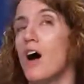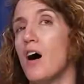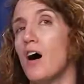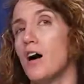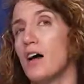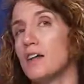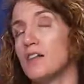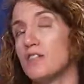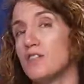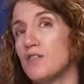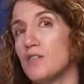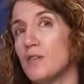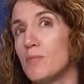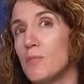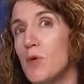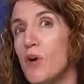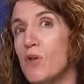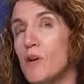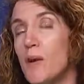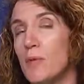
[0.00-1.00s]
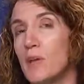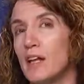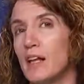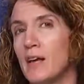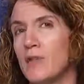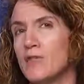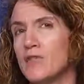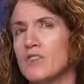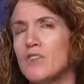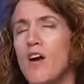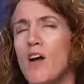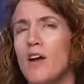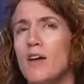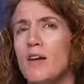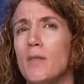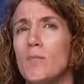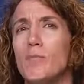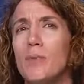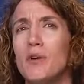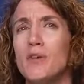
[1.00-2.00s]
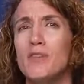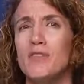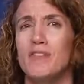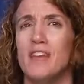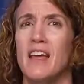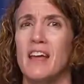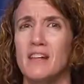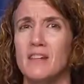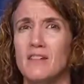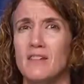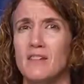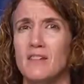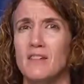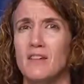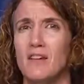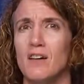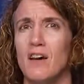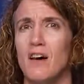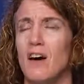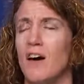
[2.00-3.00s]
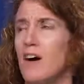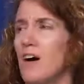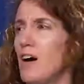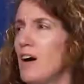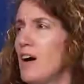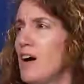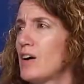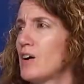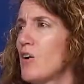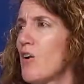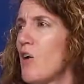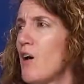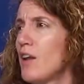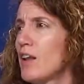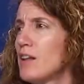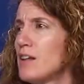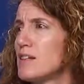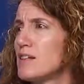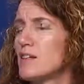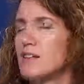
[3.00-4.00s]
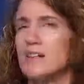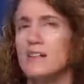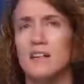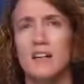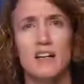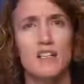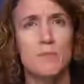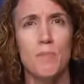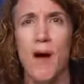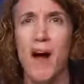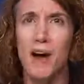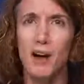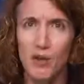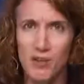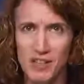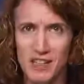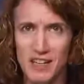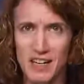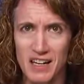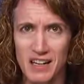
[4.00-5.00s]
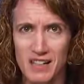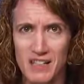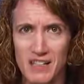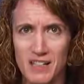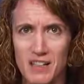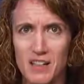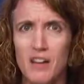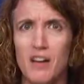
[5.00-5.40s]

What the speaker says: in certain programming languages. Call it birth date. Call it expiry date.